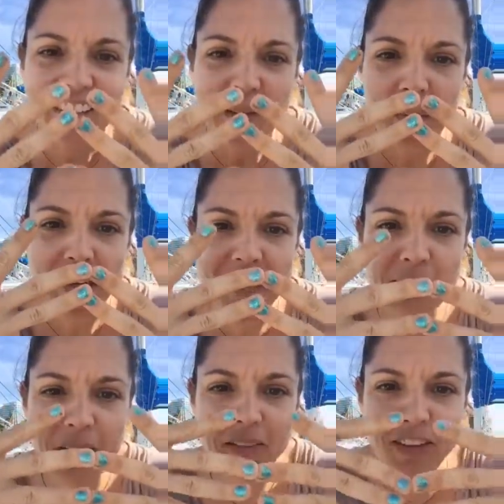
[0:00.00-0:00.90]
because
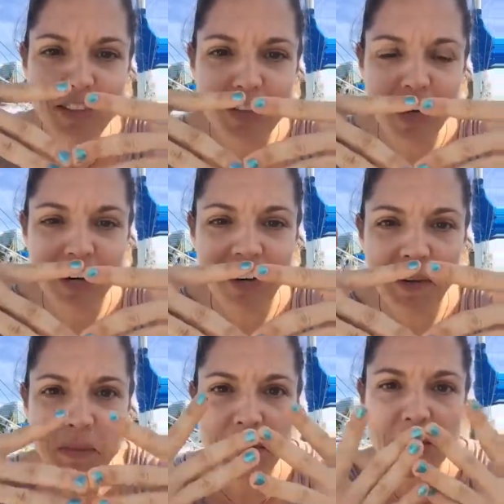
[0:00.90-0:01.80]
my friend's daughter
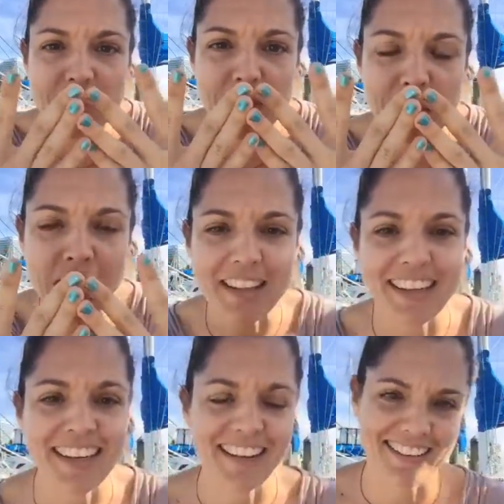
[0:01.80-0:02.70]
helped me do sparkly
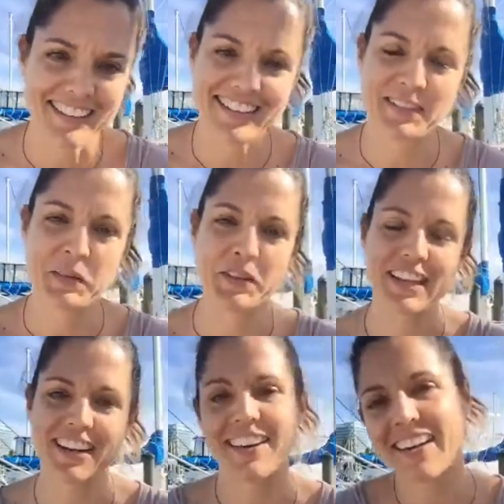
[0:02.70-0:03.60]
nails when we were
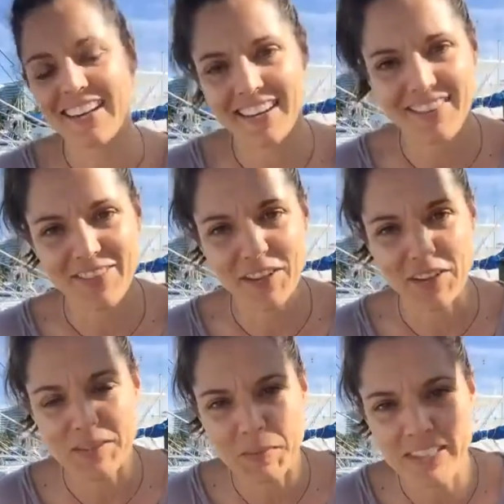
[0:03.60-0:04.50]
decorating for
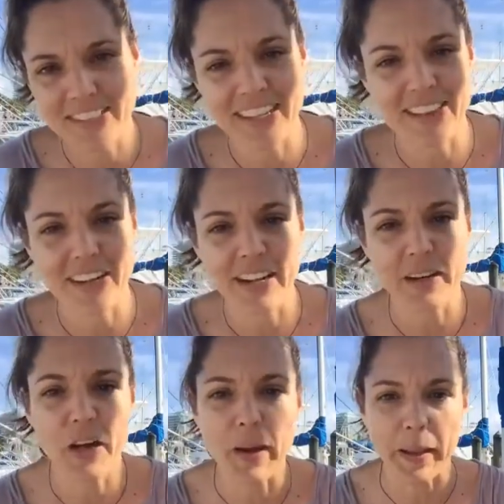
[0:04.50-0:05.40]
Christmas the other night.
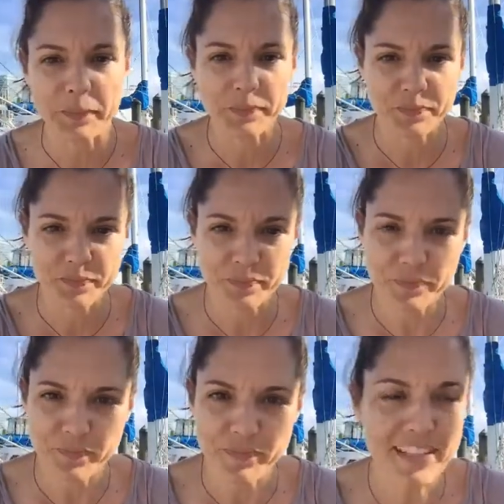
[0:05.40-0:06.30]
Okay,
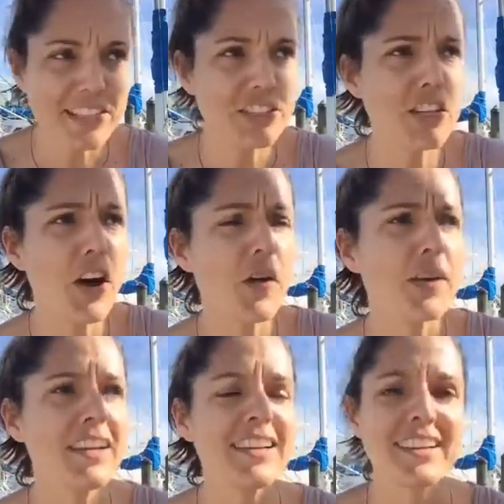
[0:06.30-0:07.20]
so
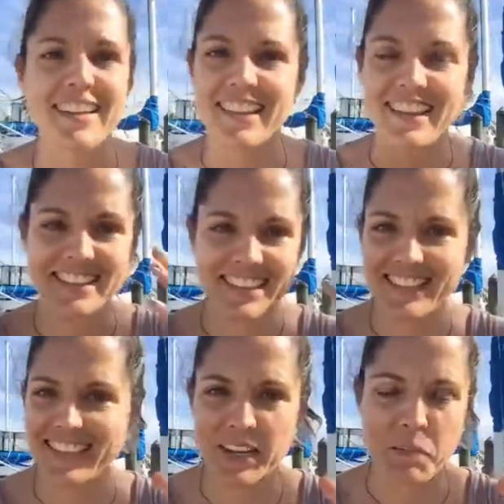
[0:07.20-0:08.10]
this is
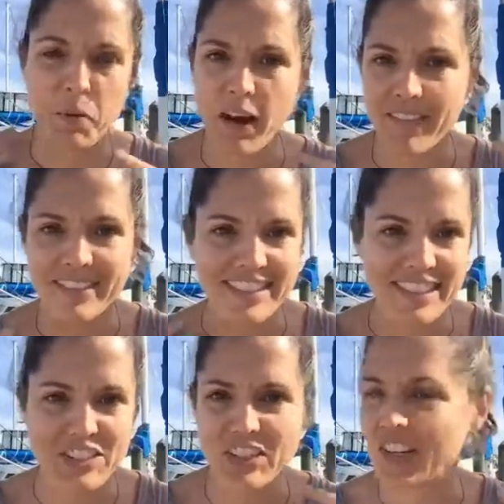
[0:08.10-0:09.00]
an
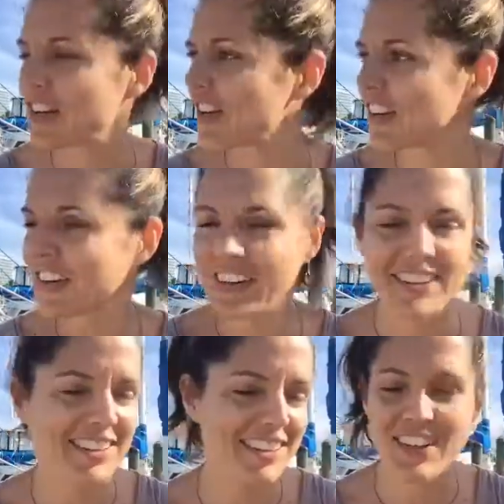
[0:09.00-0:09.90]

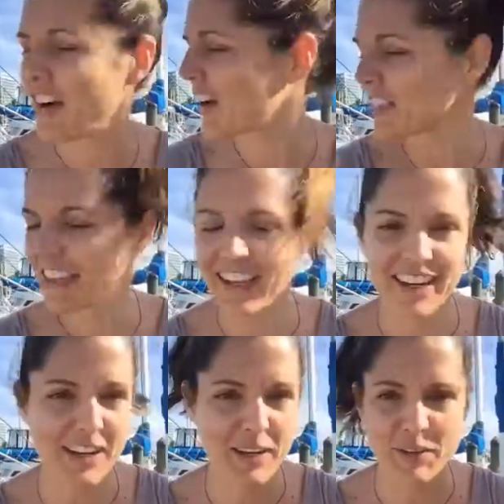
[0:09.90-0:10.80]
improvisational,
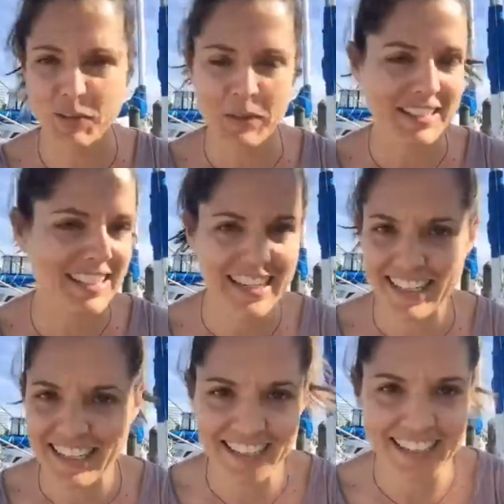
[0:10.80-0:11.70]
off-the-cuff,
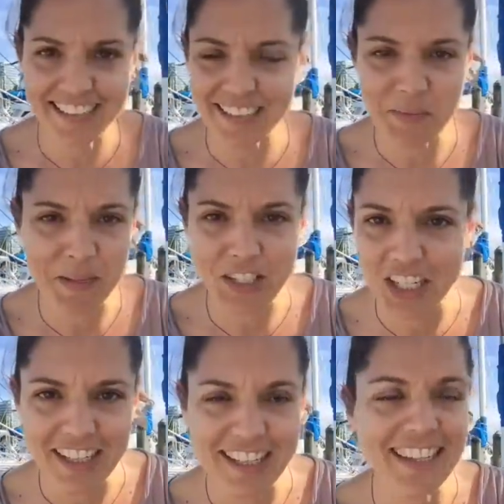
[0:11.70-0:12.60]
spontaneous
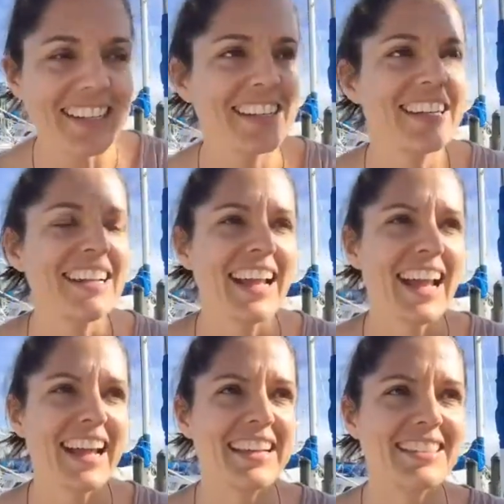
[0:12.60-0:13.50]
admission,
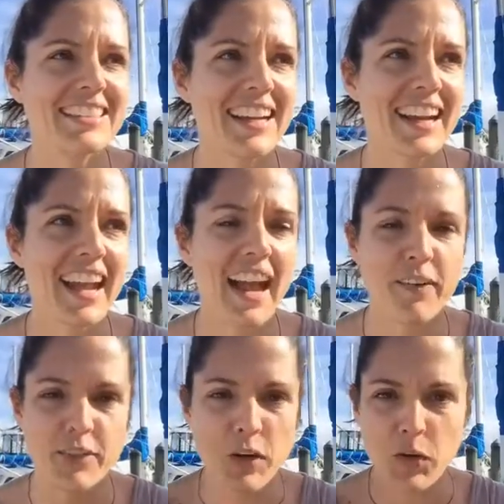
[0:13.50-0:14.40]
and I have
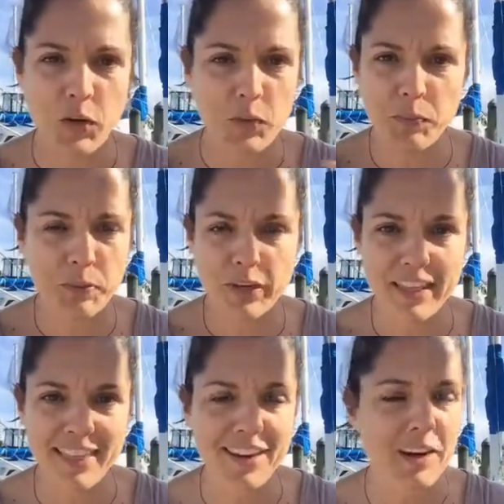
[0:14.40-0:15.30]
no
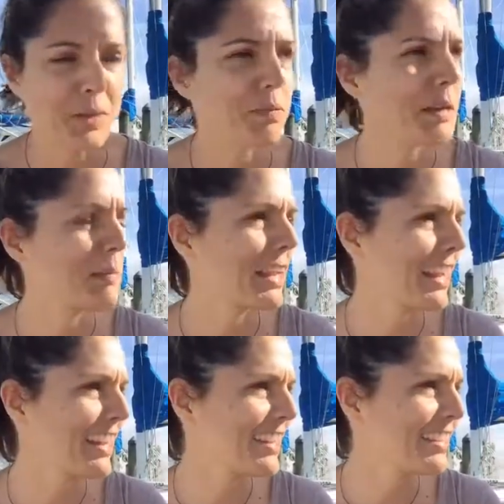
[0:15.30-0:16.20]
pre-thought or
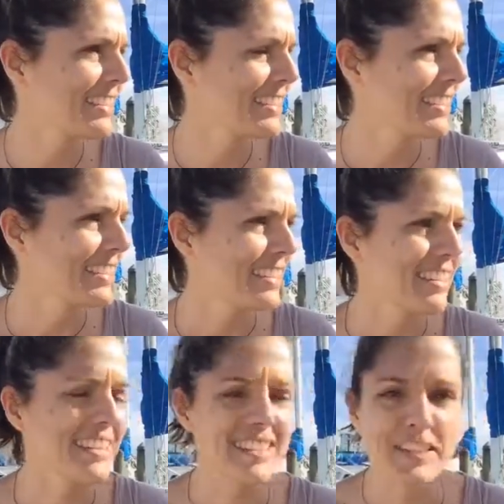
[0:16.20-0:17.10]
pre-plan.
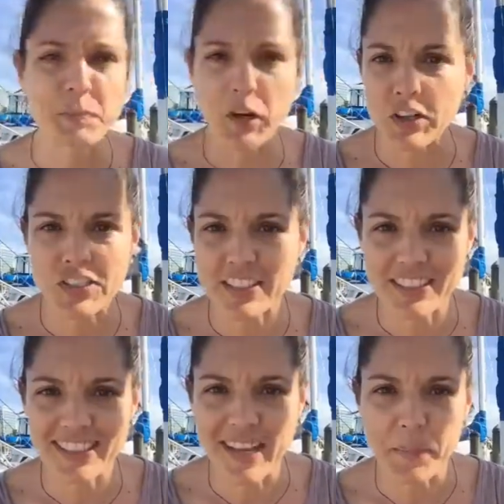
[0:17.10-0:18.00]
This is personal,
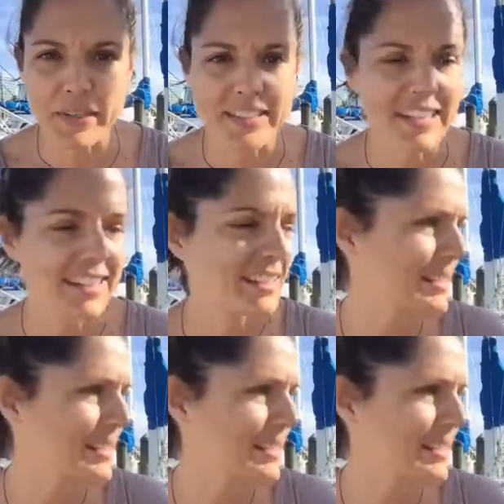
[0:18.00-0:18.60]
it's not business.